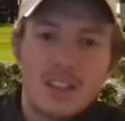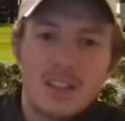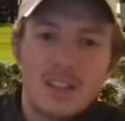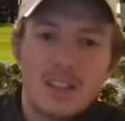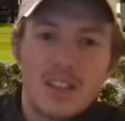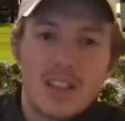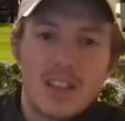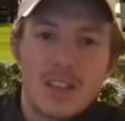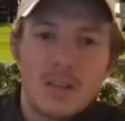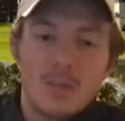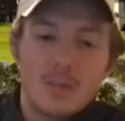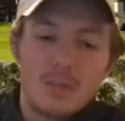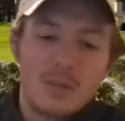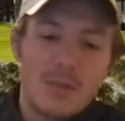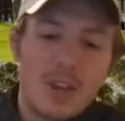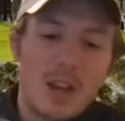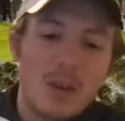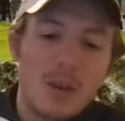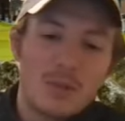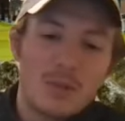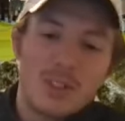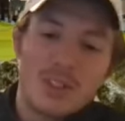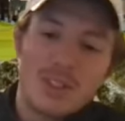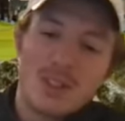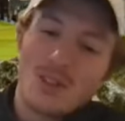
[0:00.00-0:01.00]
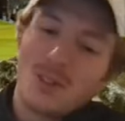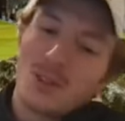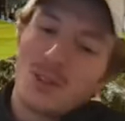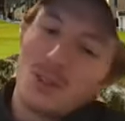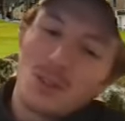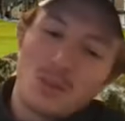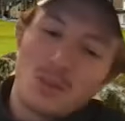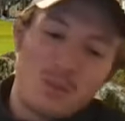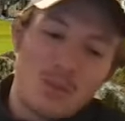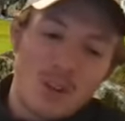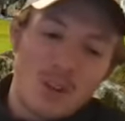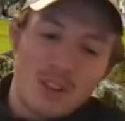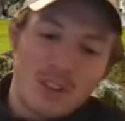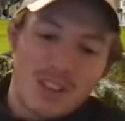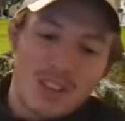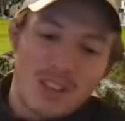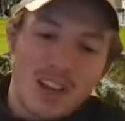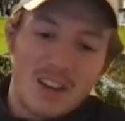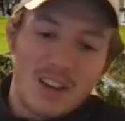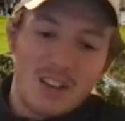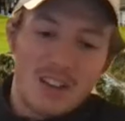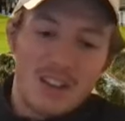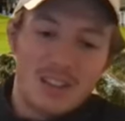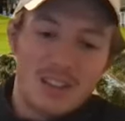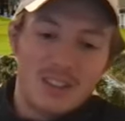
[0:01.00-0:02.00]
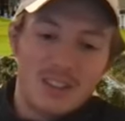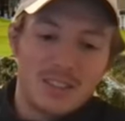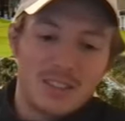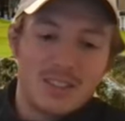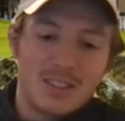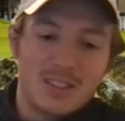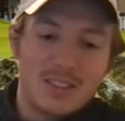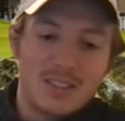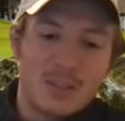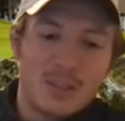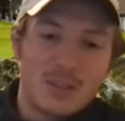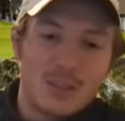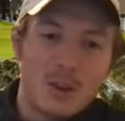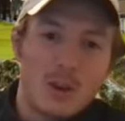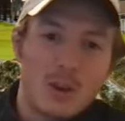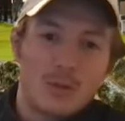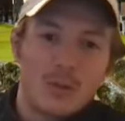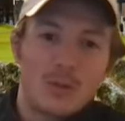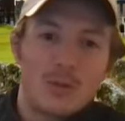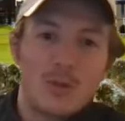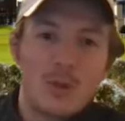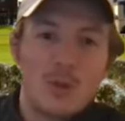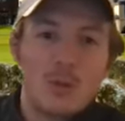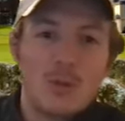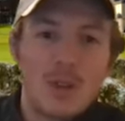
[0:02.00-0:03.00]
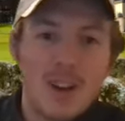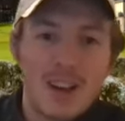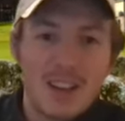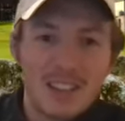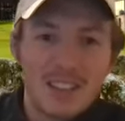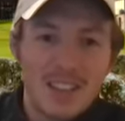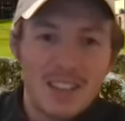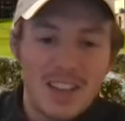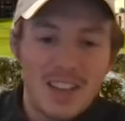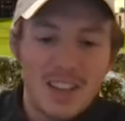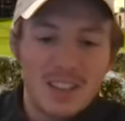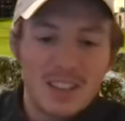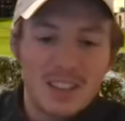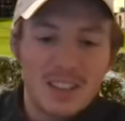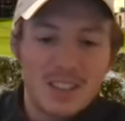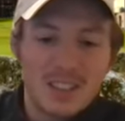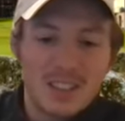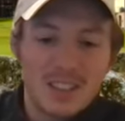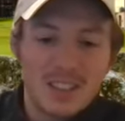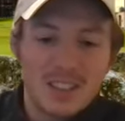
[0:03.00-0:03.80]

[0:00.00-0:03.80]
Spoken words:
second episode of the Bucks County Golf Review podcast.